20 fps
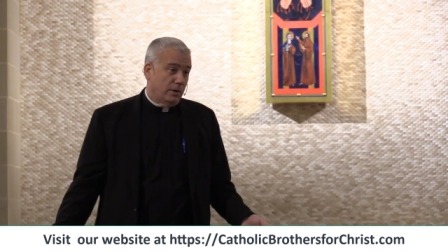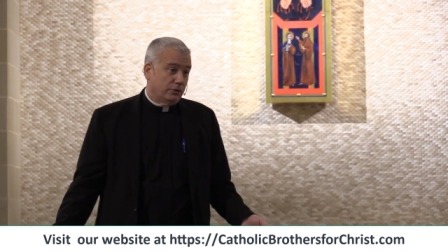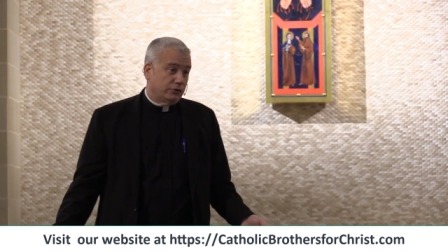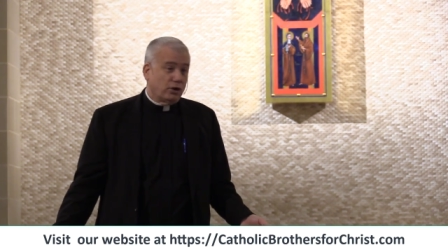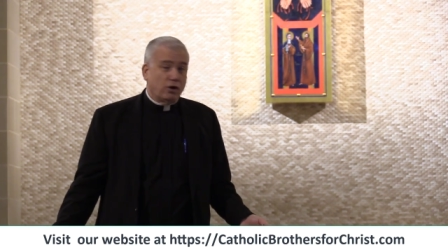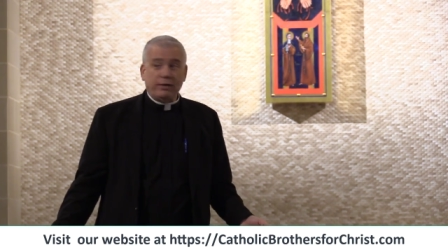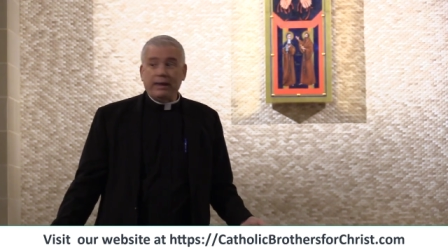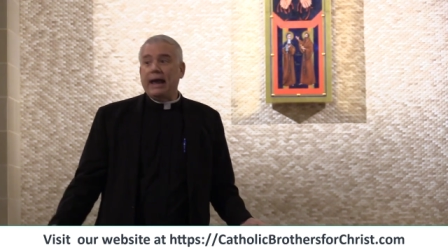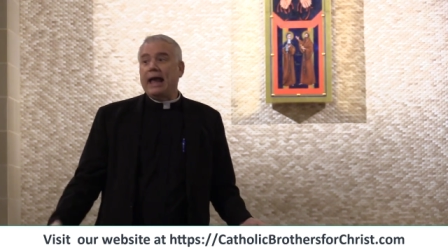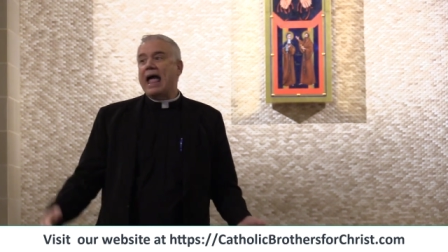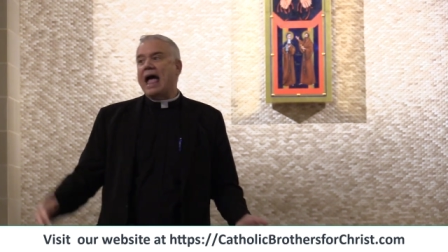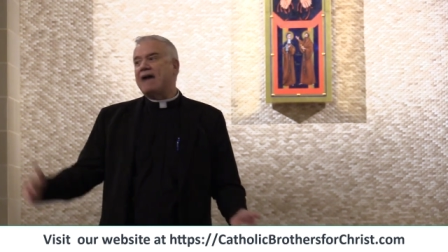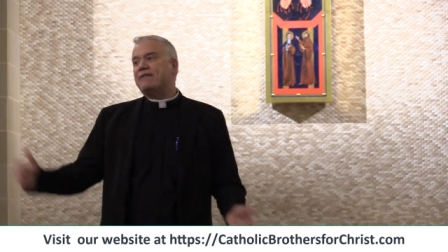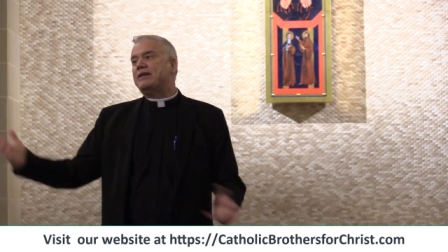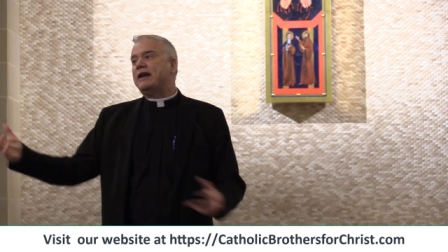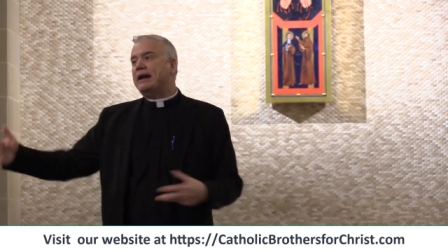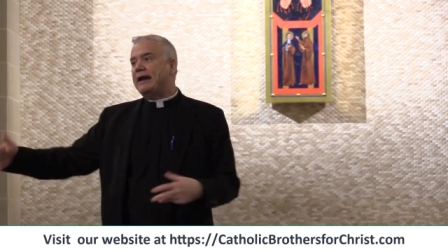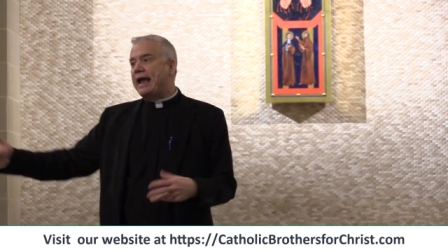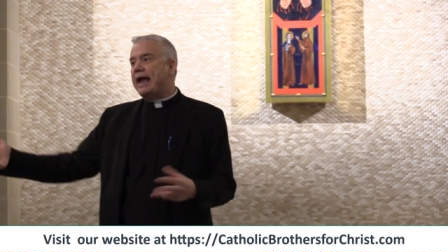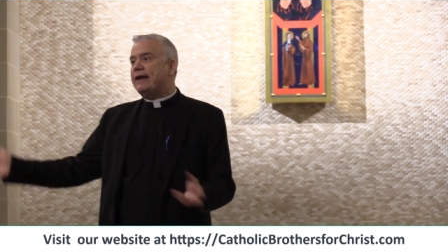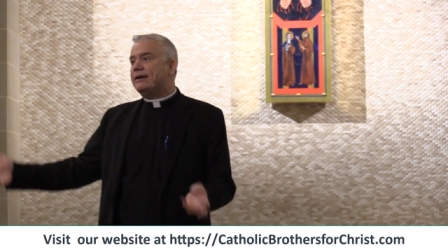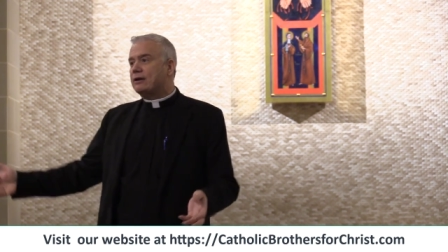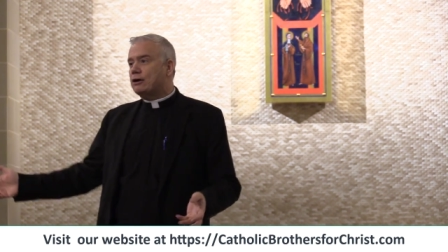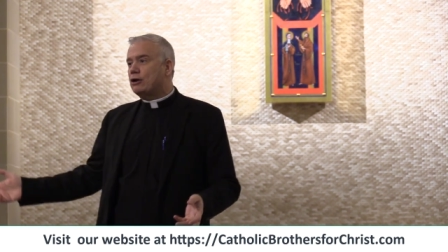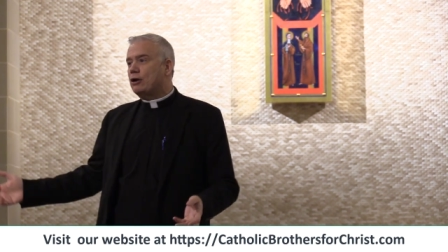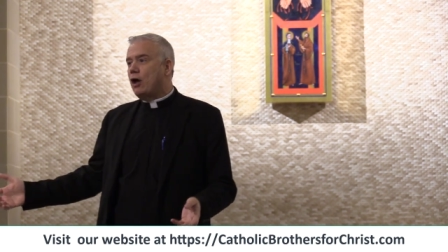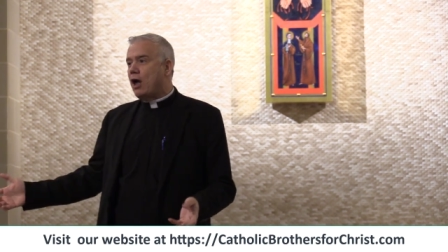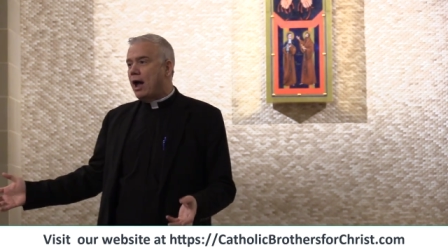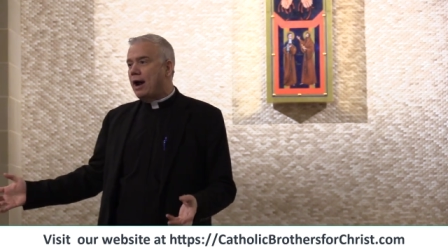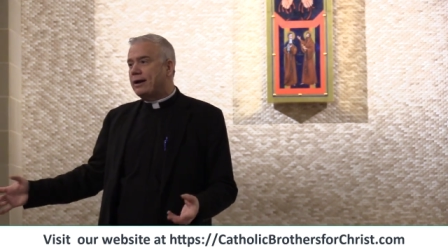So they have it at 8
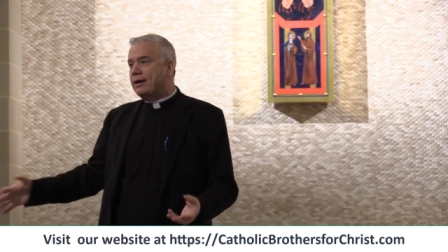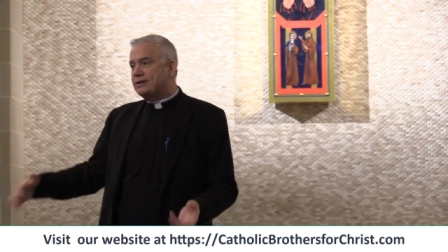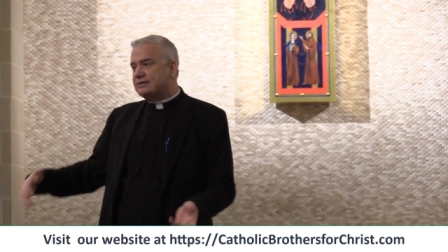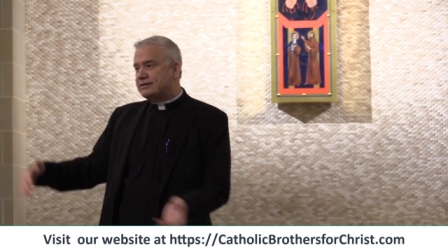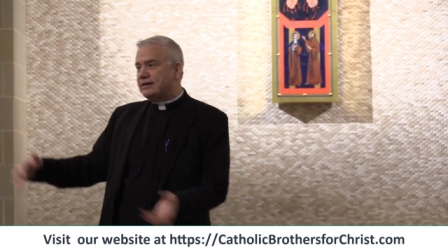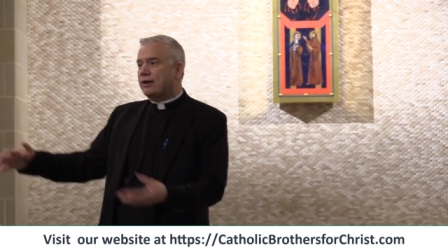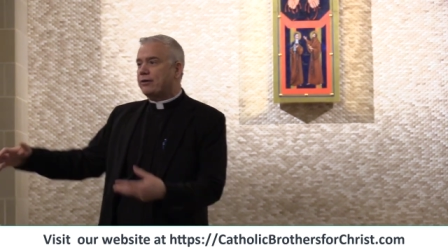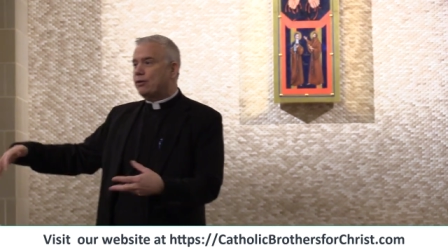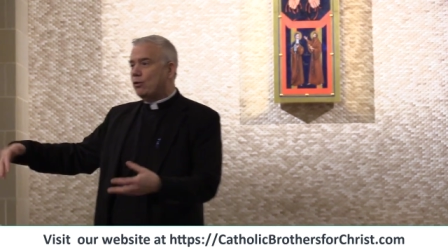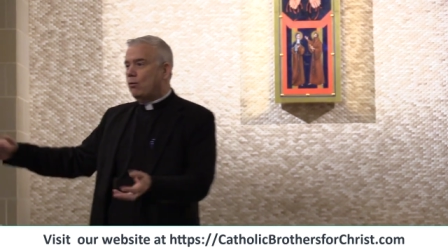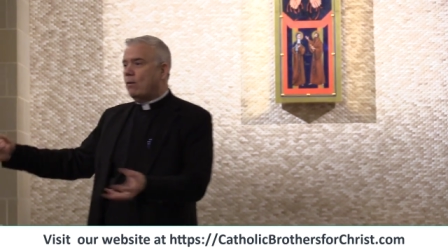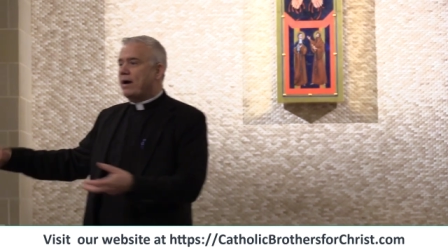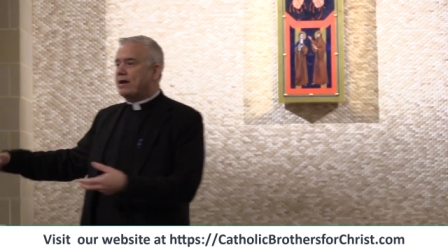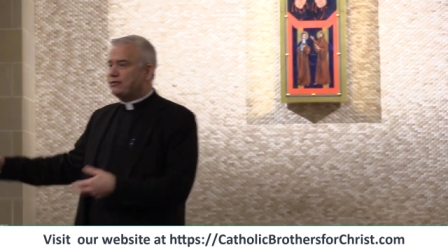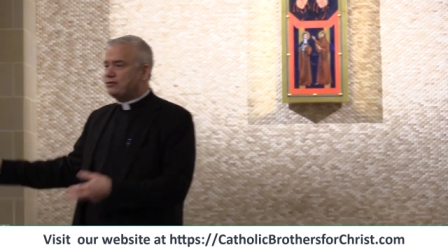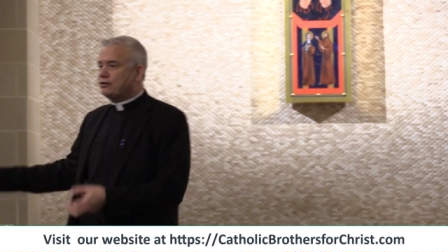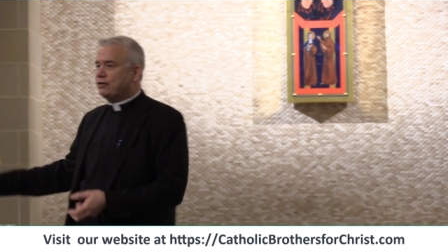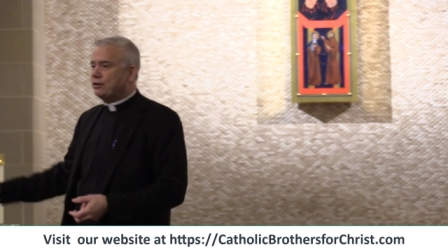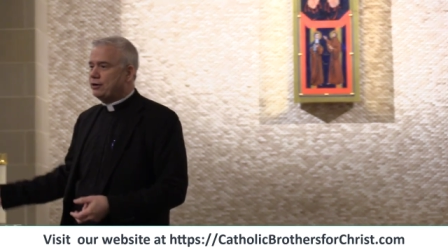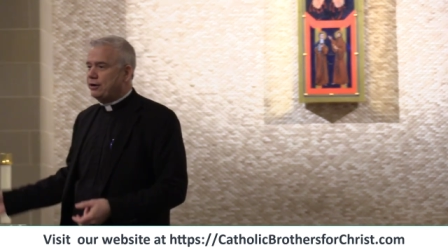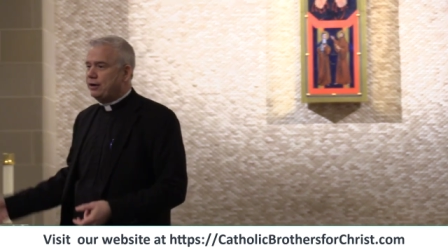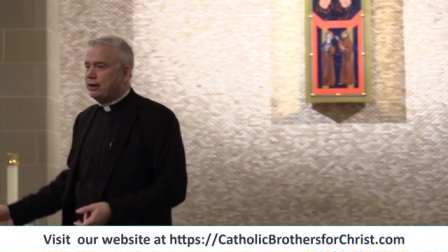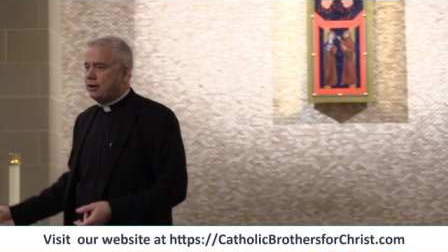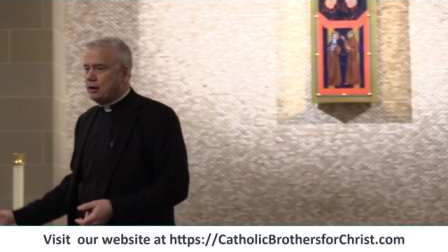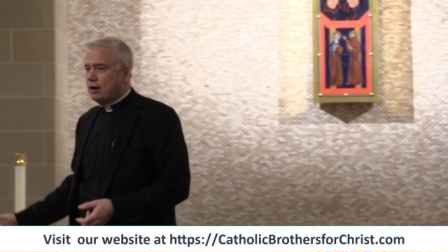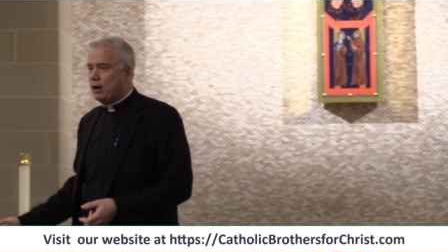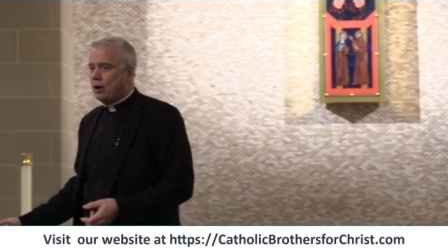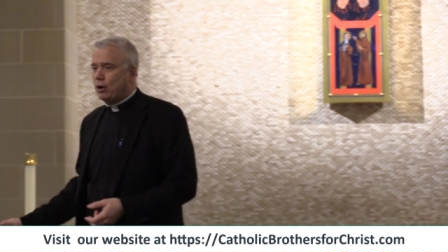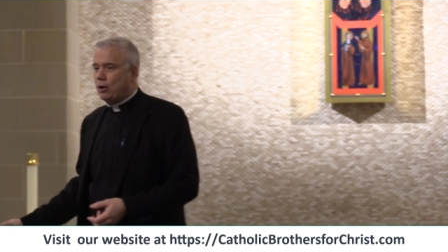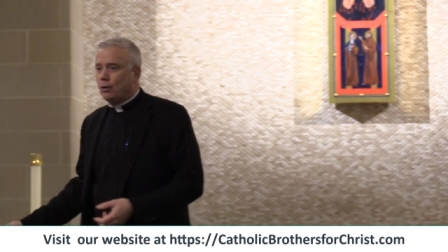o'clock because they're the ones that are going to
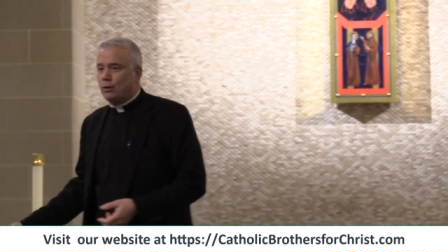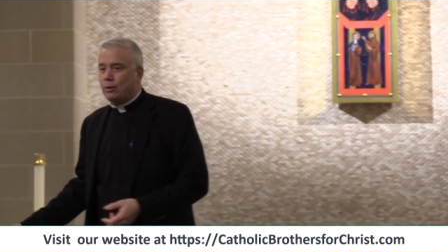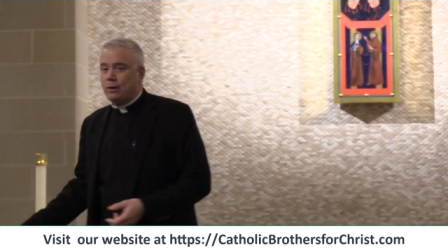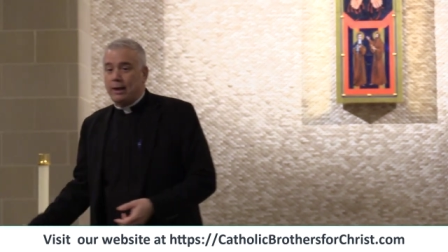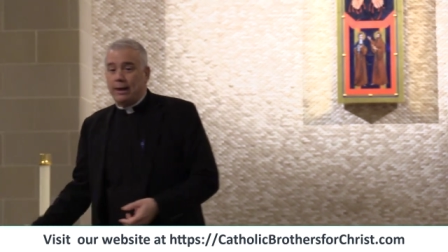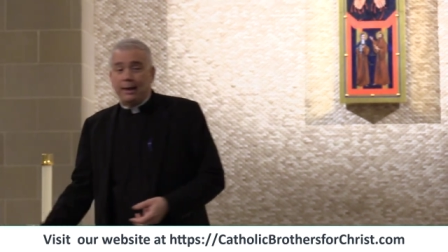go.